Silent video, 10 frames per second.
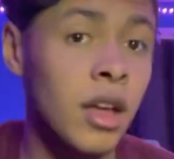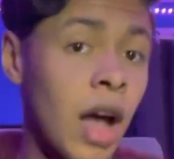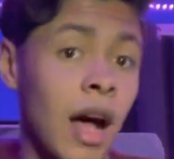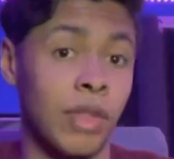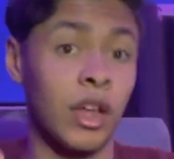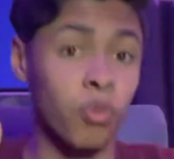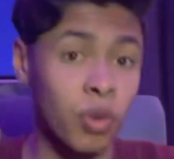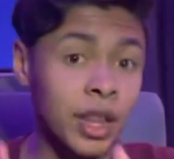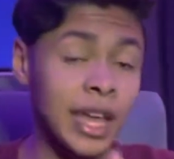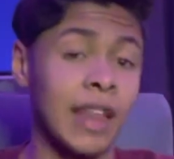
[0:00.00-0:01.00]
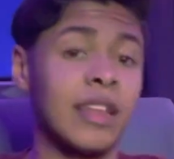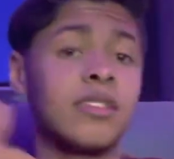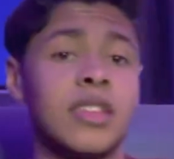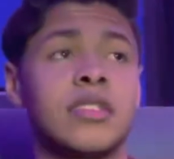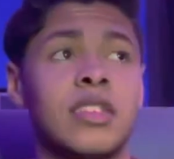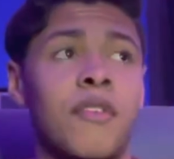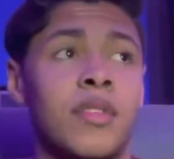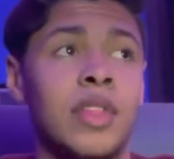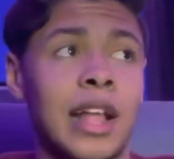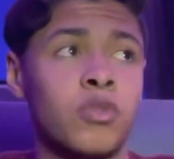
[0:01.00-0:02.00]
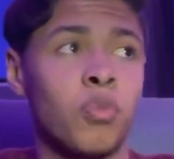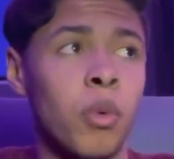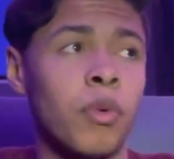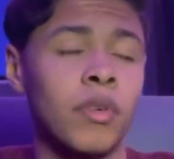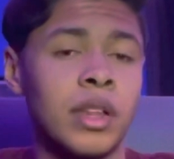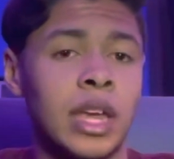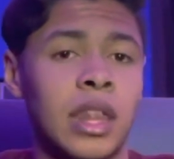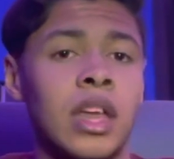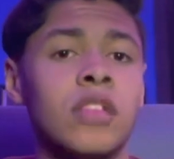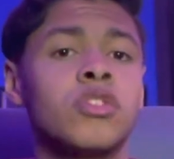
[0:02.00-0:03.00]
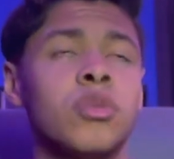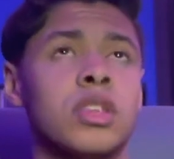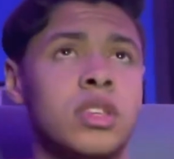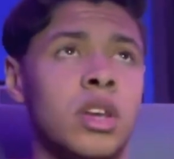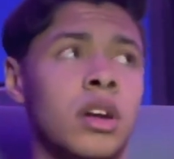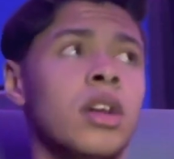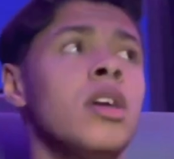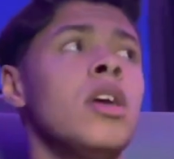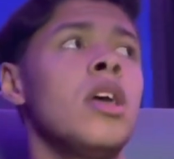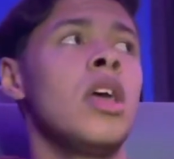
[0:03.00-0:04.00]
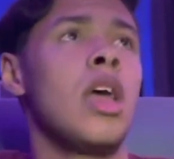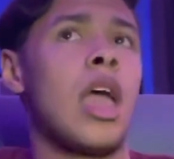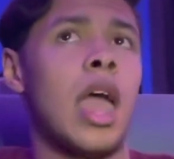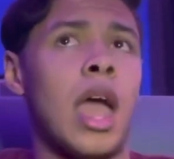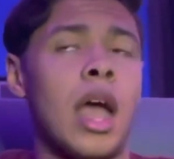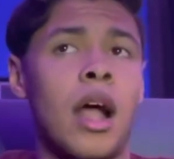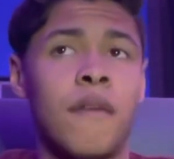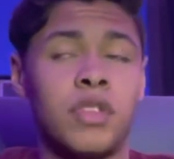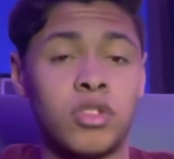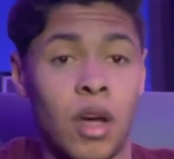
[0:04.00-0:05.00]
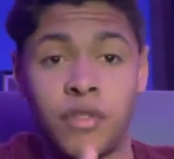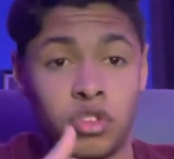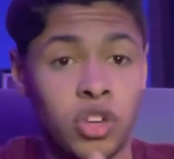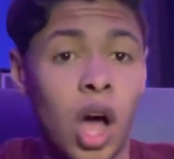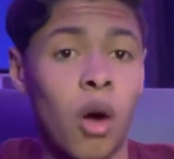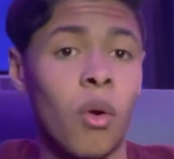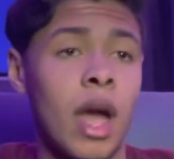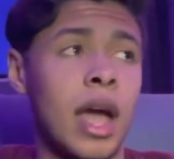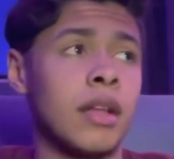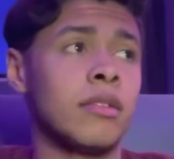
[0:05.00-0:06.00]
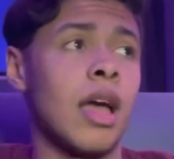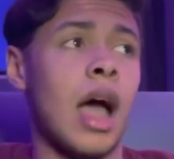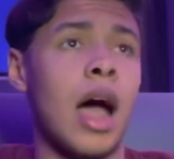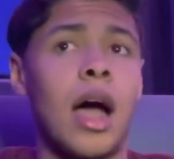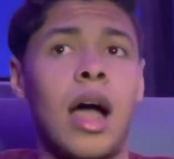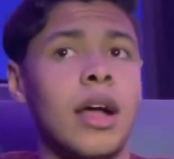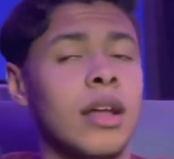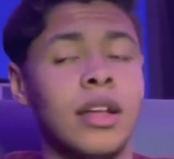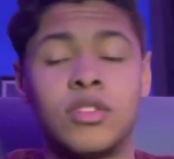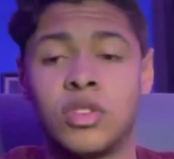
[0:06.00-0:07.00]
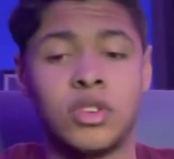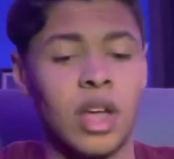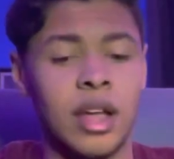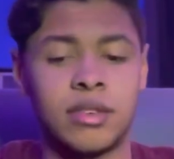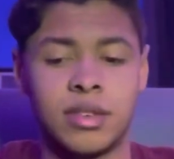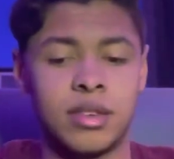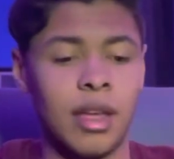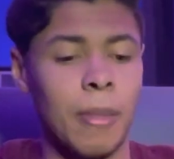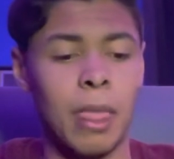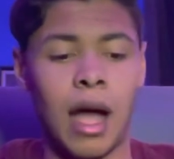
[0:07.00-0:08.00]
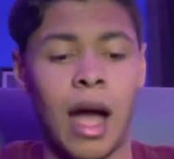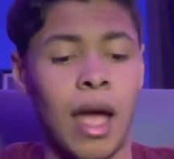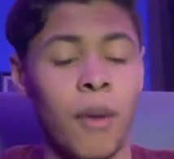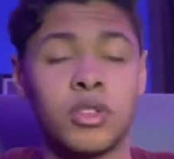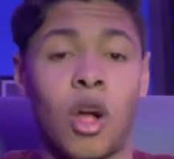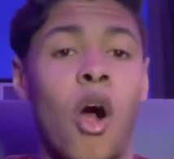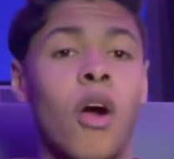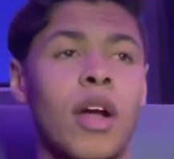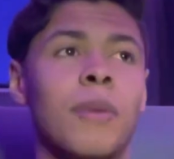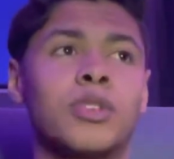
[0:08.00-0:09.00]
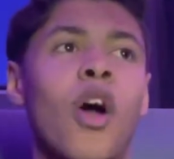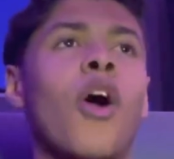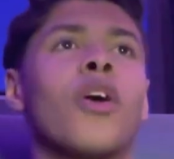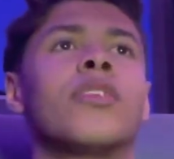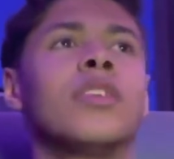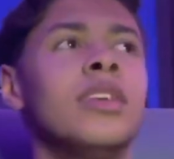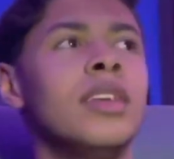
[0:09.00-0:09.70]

like, really get into this stuff, and that's what we're really getting into this year, and of this, of the show, and it's just, it's, it was a hard, it was hard,